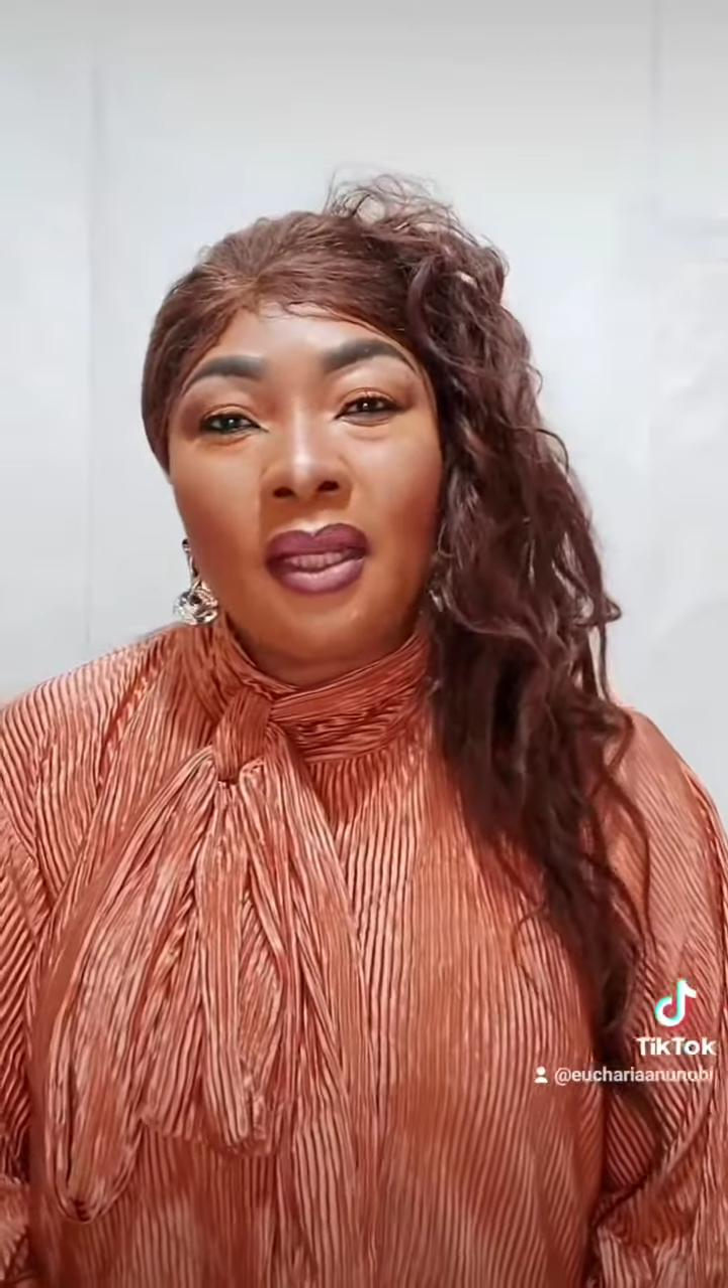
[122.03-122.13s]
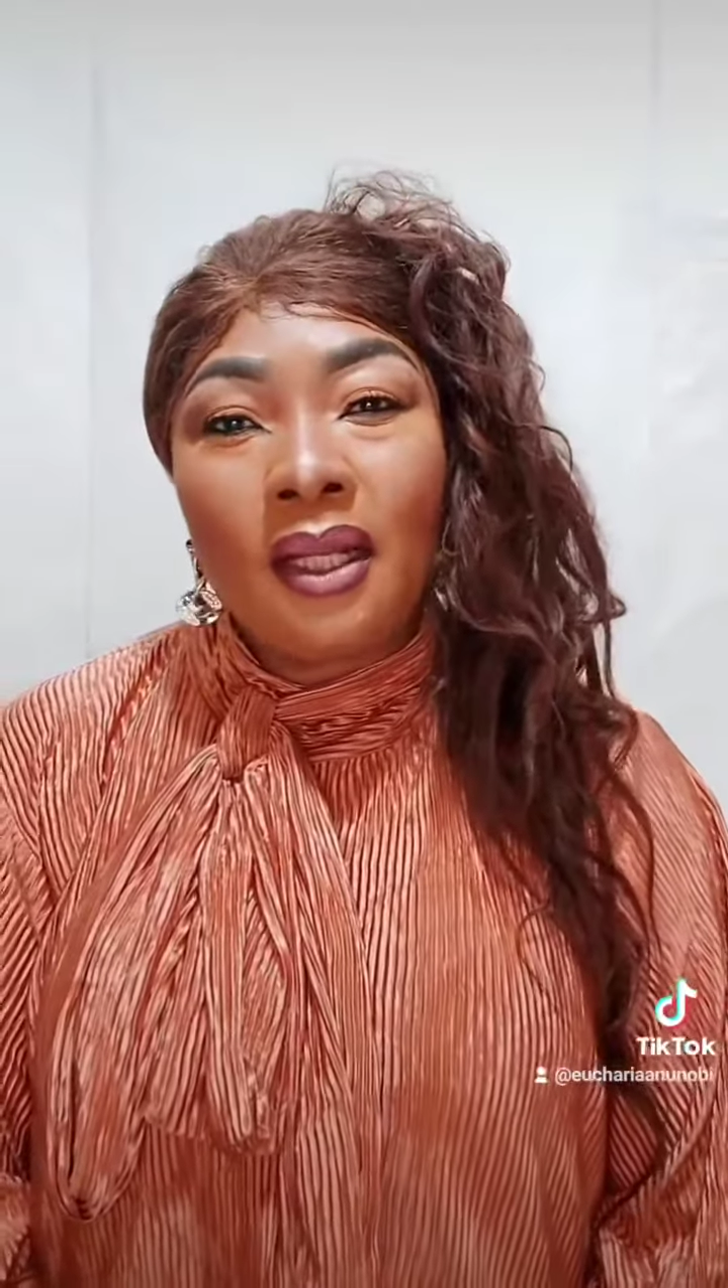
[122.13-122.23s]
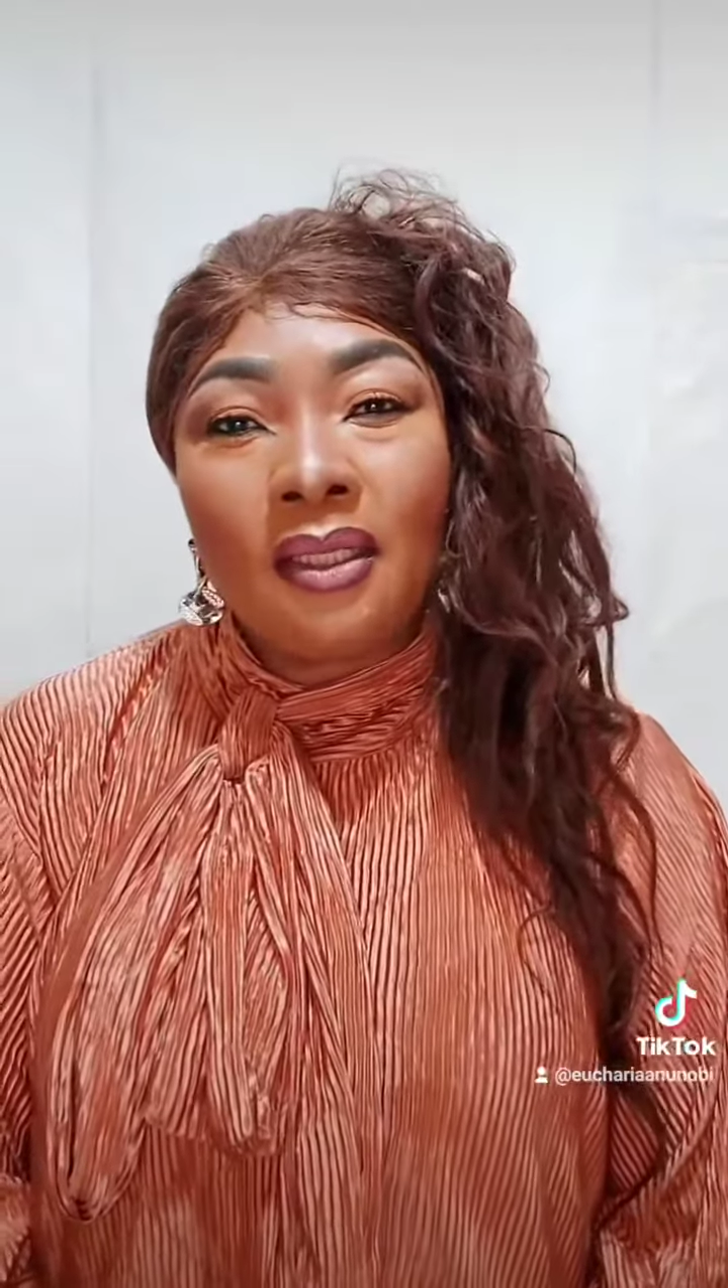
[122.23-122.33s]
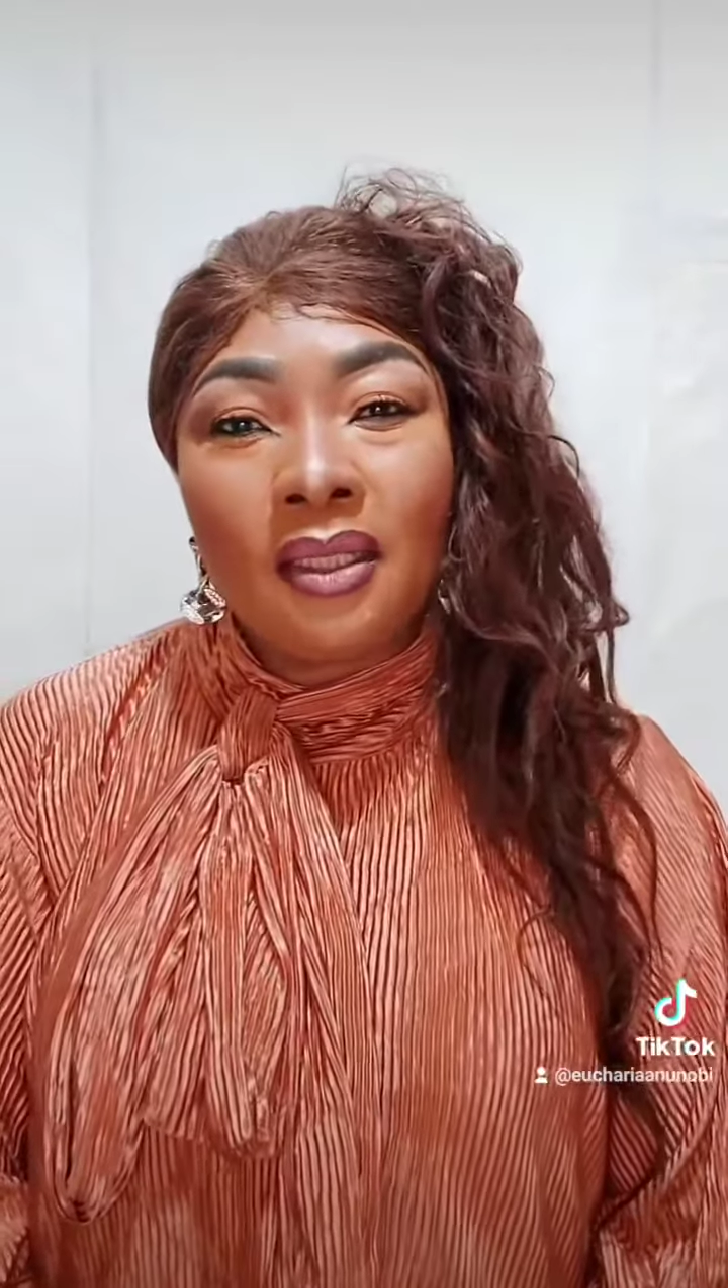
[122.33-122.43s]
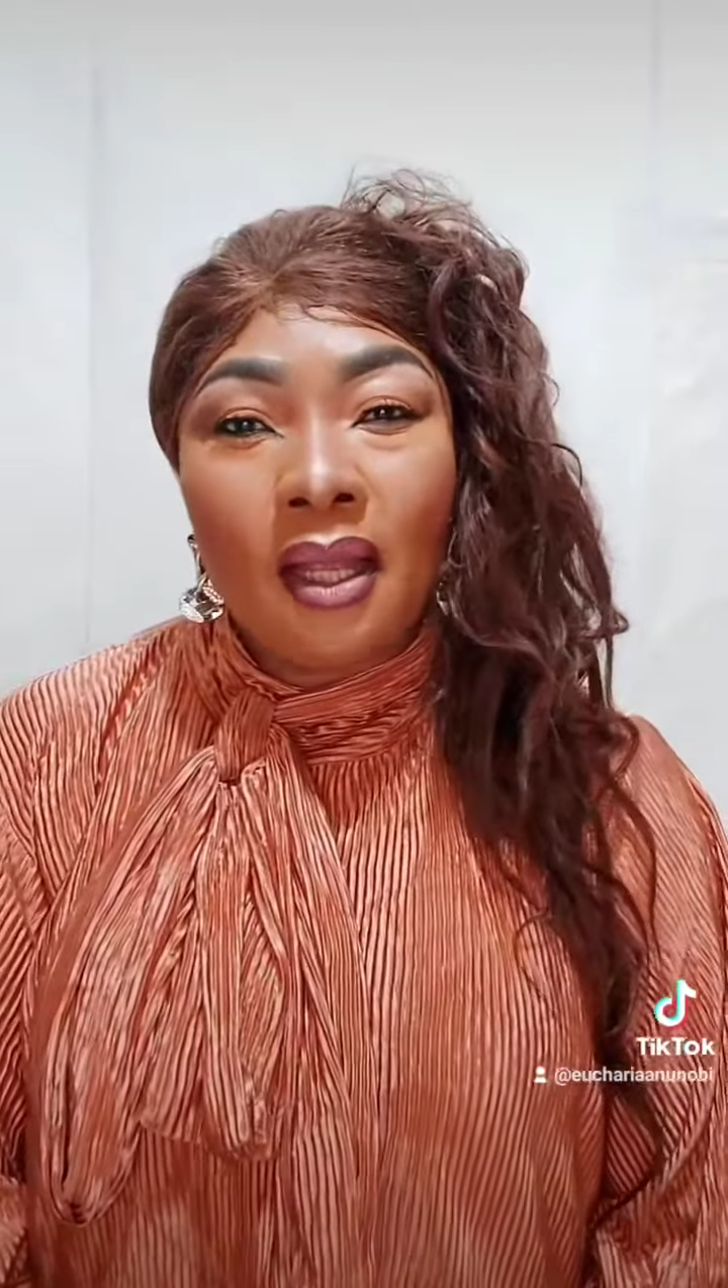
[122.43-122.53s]

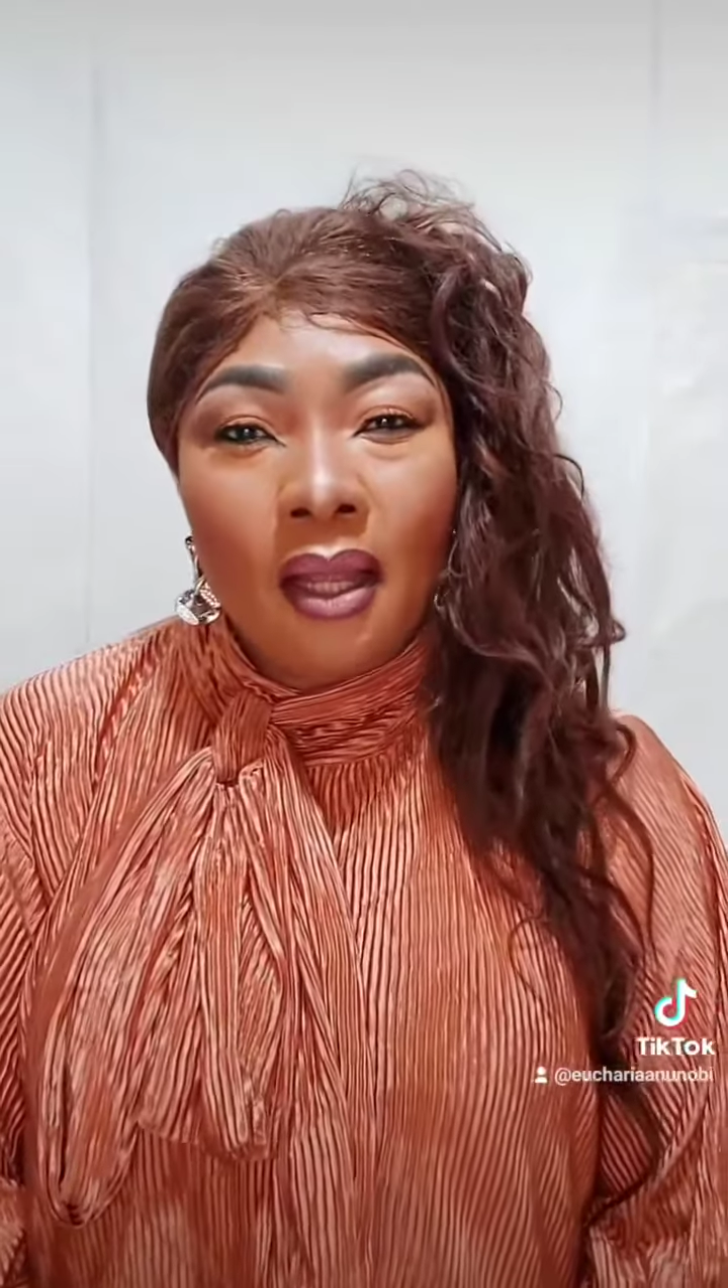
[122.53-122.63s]
that